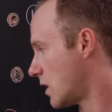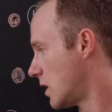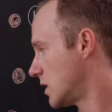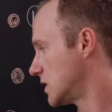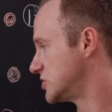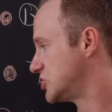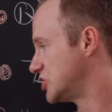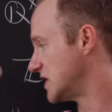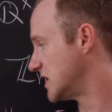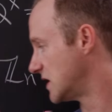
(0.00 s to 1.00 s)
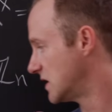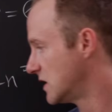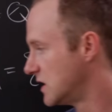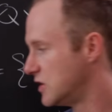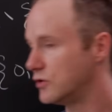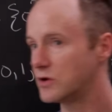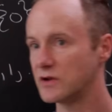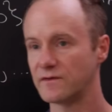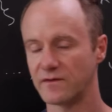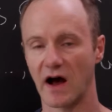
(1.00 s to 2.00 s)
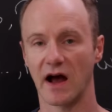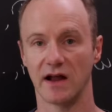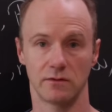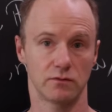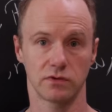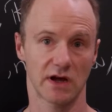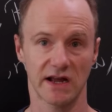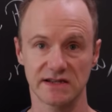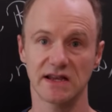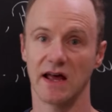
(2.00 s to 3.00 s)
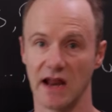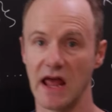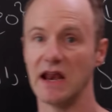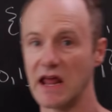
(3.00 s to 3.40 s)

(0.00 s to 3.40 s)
all G, you could find, like I said, an